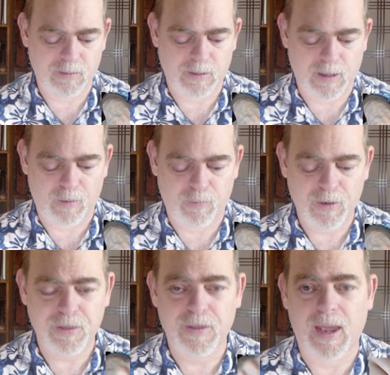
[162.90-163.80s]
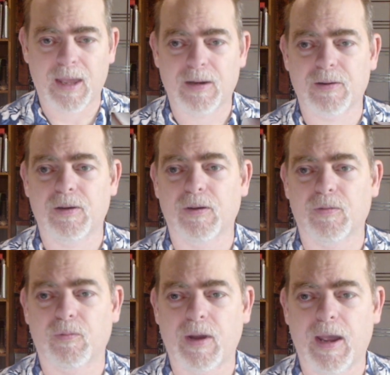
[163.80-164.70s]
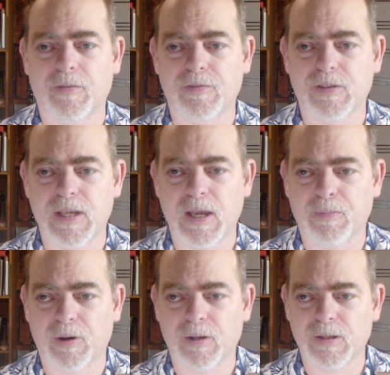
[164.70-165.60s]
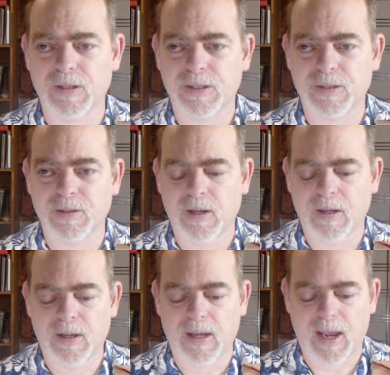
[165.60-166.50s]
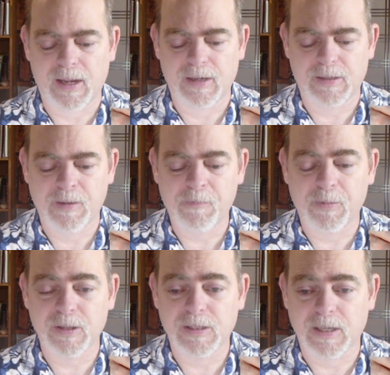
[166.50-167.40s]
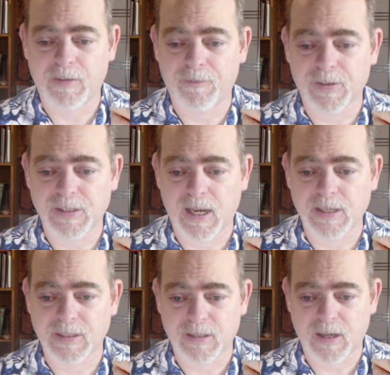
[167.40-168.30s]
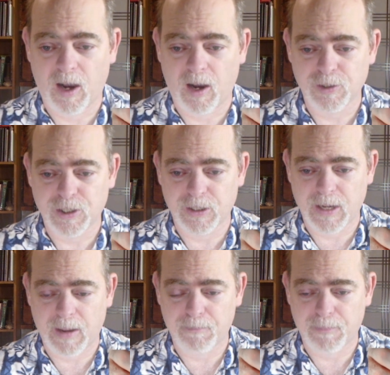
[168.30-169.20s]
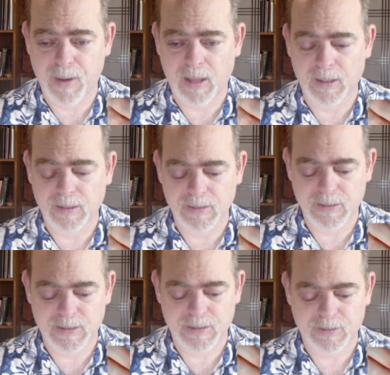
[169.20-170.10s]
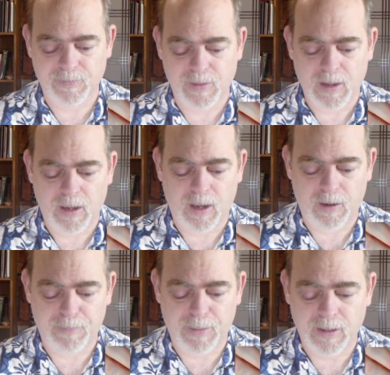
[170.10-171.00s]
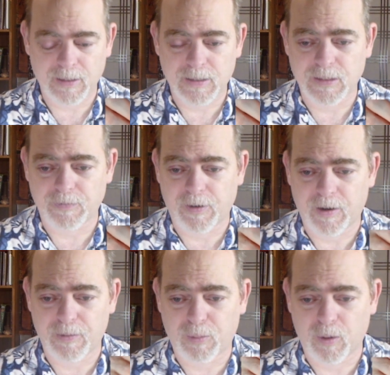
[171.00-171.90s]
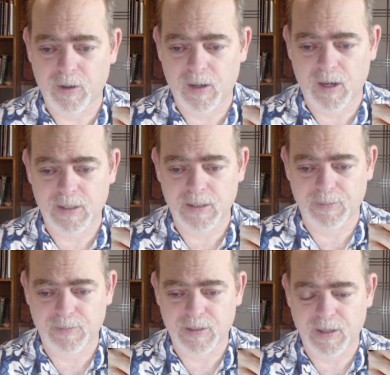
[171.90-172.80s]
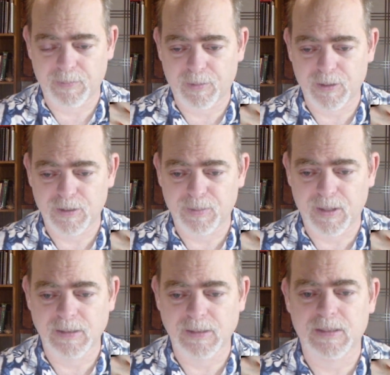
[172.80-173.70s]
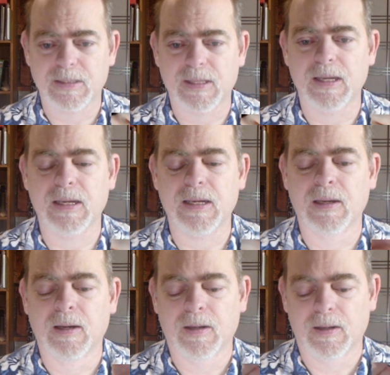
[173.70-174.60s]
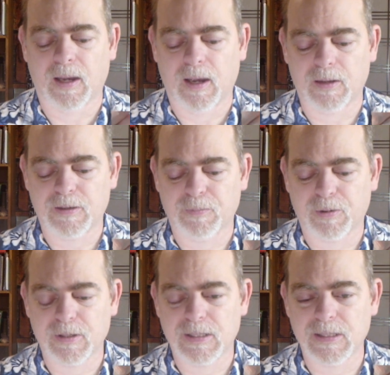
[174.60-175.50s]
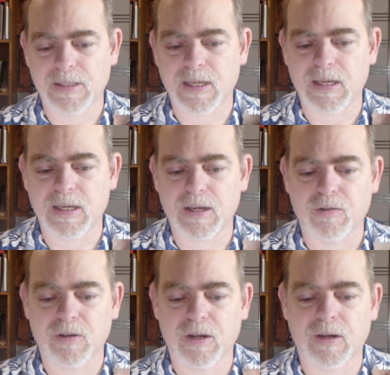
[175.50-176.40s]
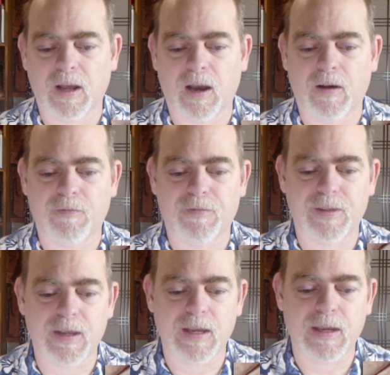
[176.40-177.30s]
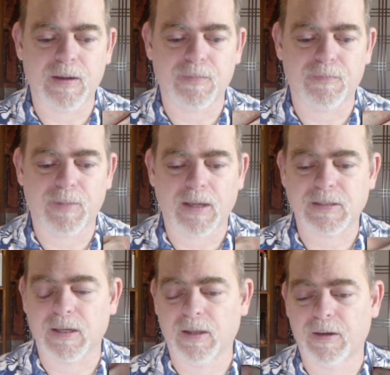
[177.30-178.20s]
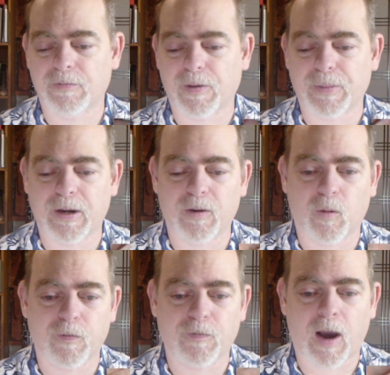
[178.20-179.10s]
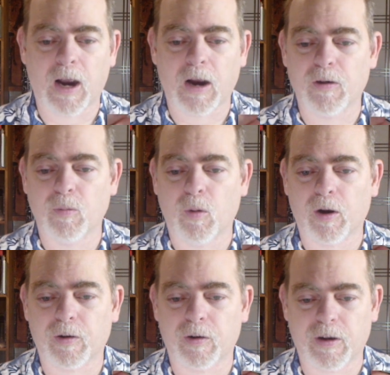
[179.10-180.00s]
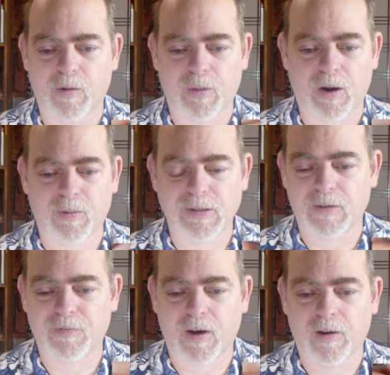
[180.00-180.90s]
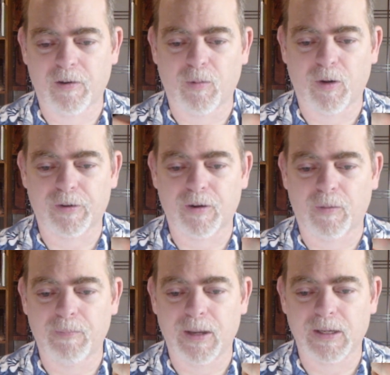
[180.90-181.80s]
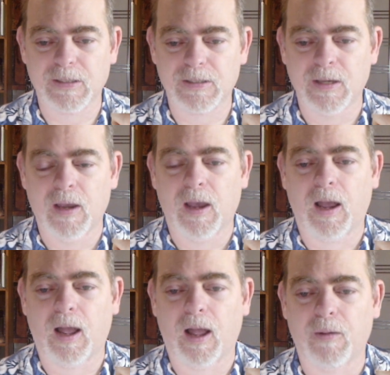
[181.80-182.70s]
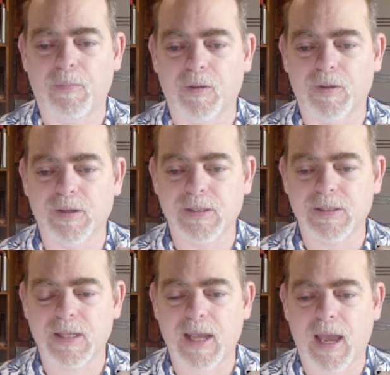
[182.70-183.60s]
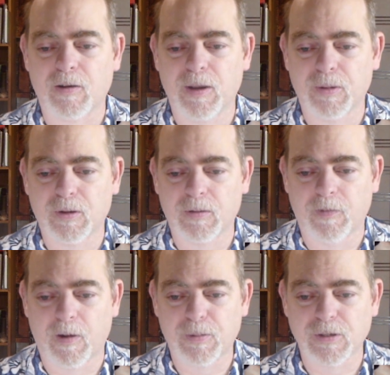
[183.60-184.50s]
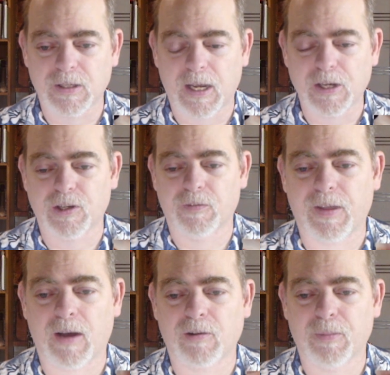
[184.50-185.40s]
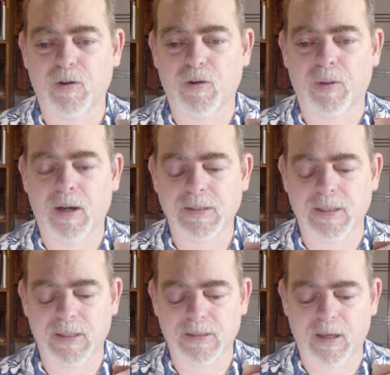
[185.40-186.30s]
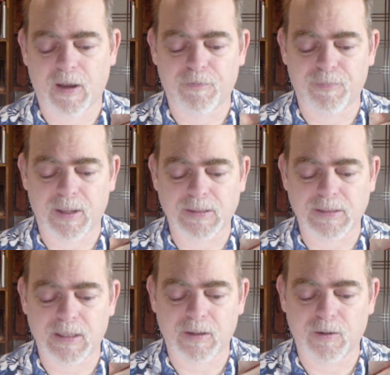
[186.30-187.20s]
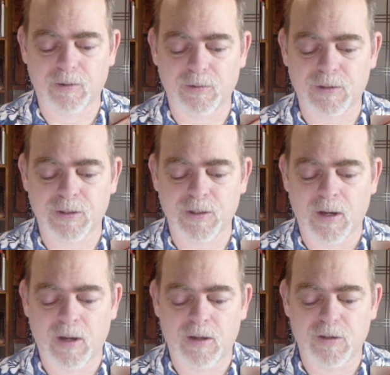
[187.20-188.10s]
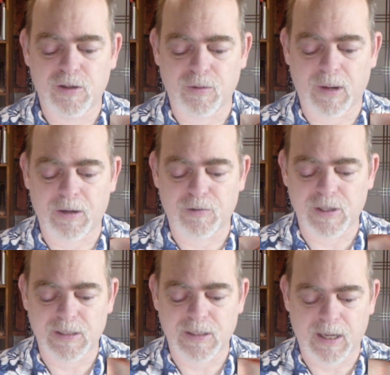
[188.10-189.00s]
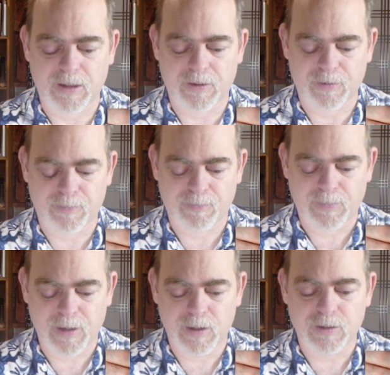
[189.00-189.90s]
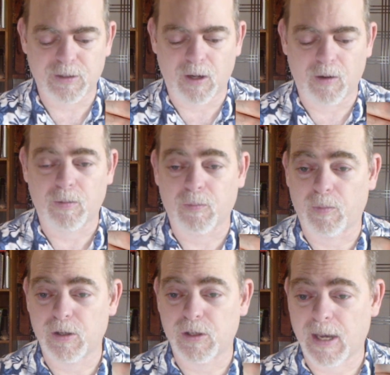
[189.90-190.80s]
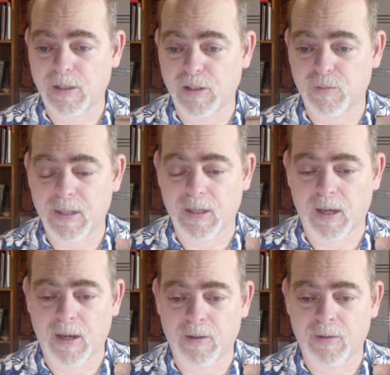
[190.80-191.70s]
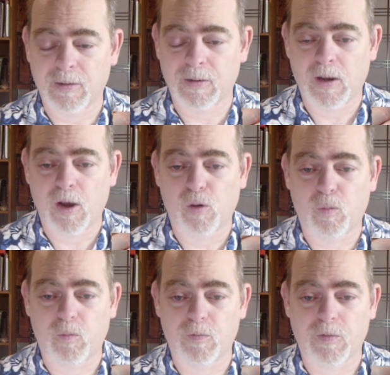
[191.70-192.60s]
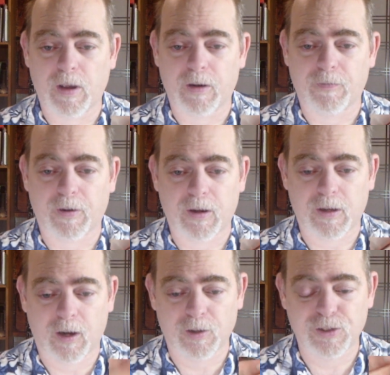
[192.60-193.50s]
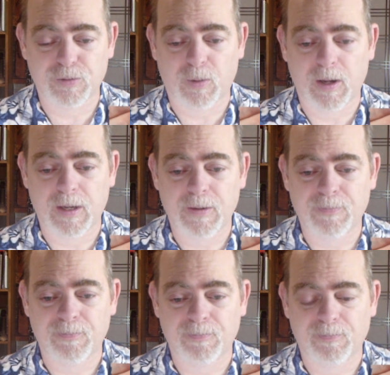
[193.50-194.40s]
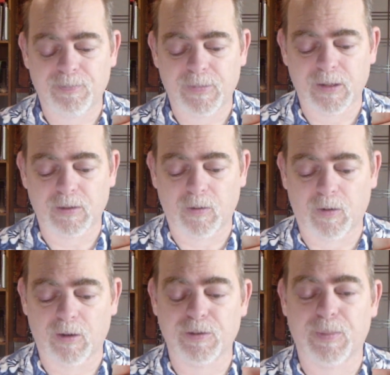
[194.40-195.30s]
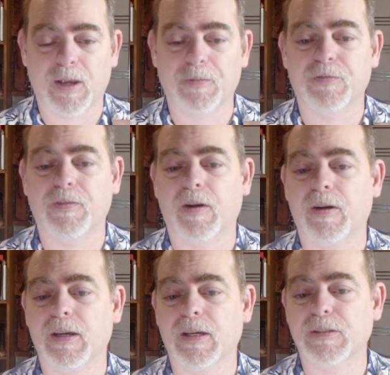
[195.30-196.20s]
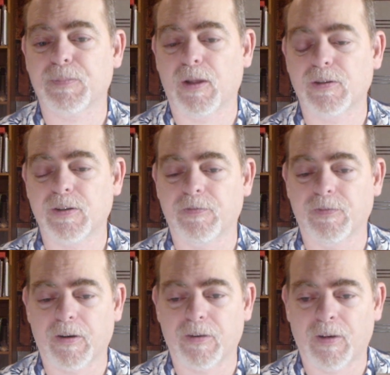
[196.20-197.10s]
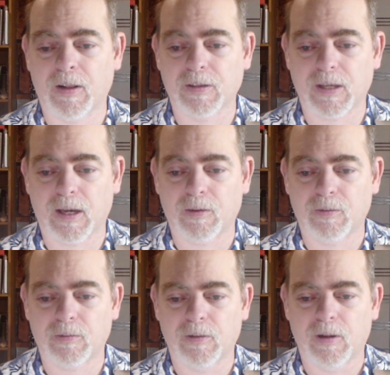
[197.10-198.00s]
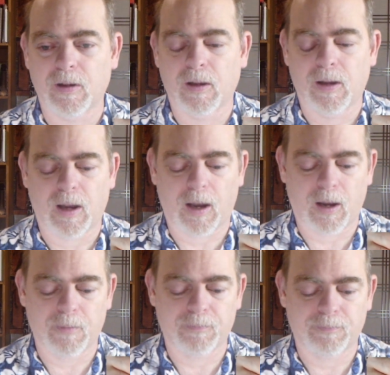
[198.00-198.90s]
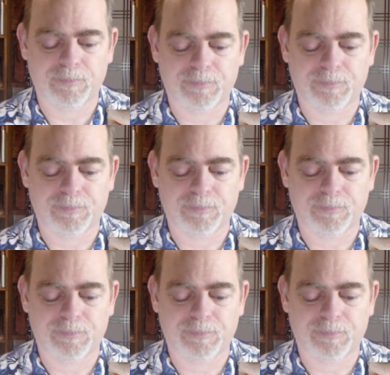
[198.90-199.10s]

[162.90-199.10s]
Now, with that, we have temperance, and temperance emphasizes caution and balance. Uh, balance is a very important concept to temperance because it's the uh, temperance is the union of the masculine and feminine, or fire and water. You know, we always say fire and water don't mix. Uh, but this is the alchemical representation alchemical process of mixing those two energies together. So, which has to be done in a very cautious way, or else it becomes very explosive and very volatile. Um,